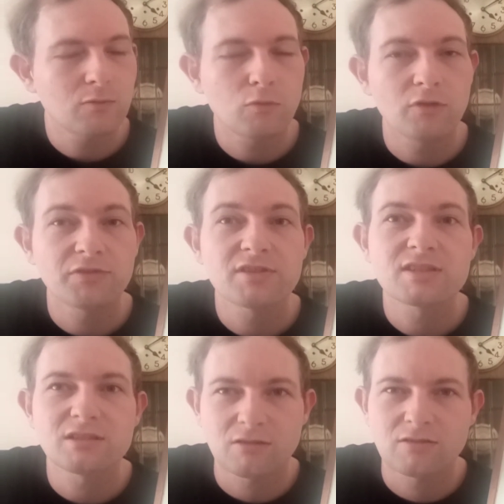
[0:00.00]
What's the
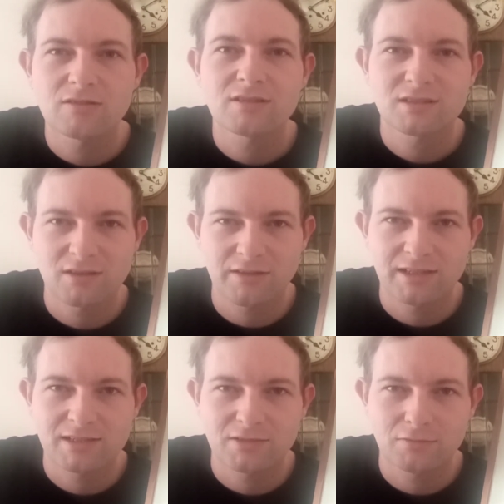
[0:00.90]
song
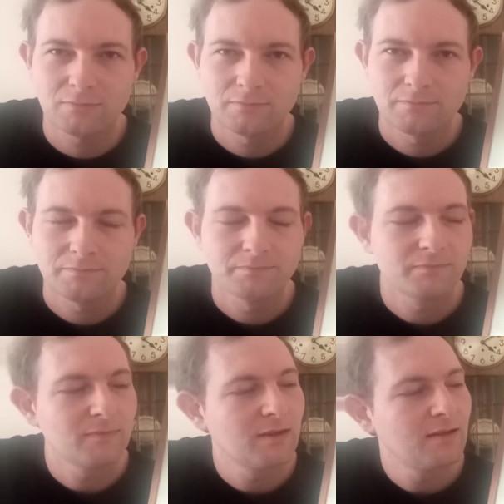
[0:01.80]
title?
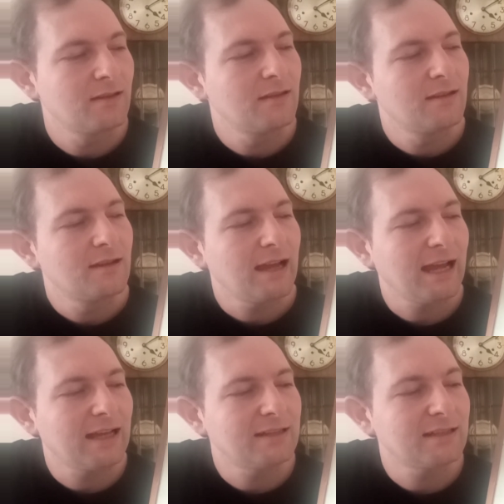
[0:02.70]

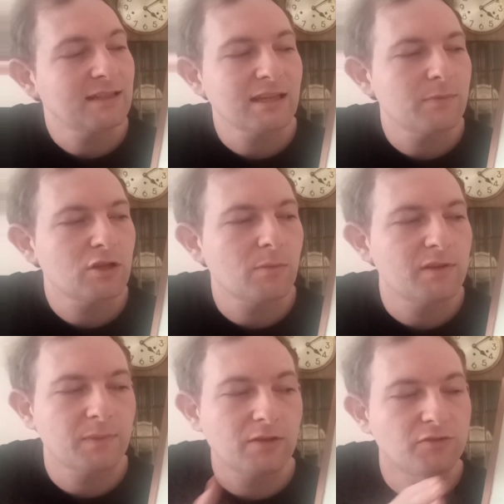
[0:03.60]
And give me
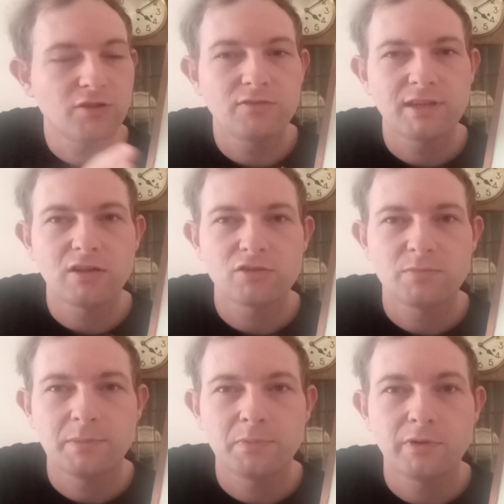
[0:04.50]
comments about, do you think I
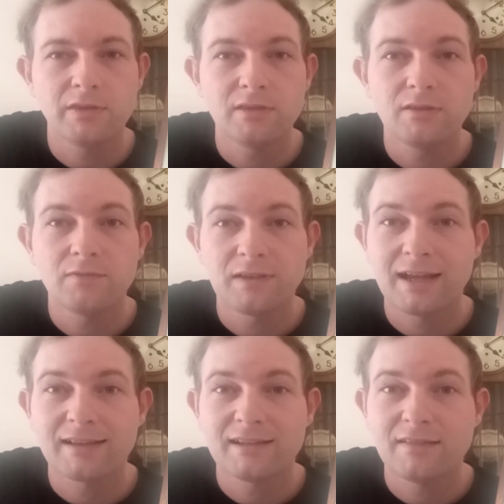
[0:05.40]
should be putting
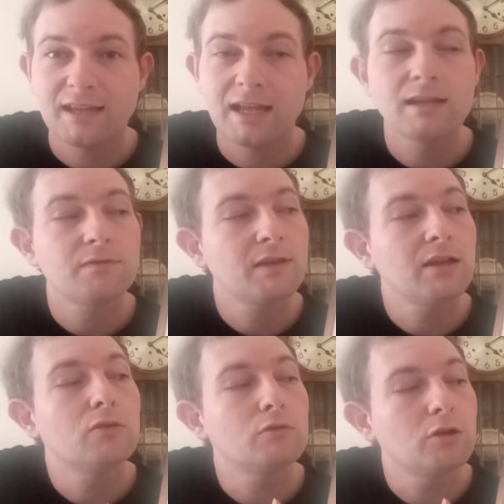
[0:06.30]
flags in at the end of
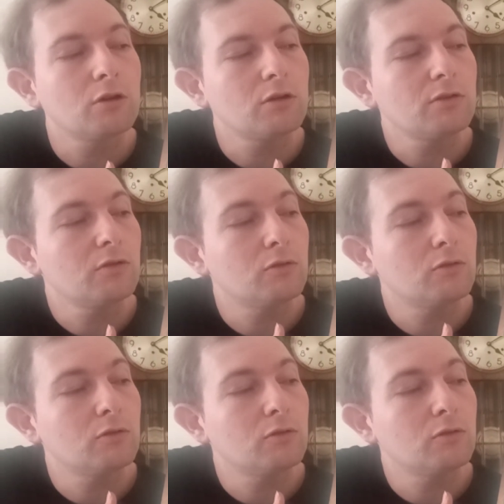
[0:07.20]
it or not?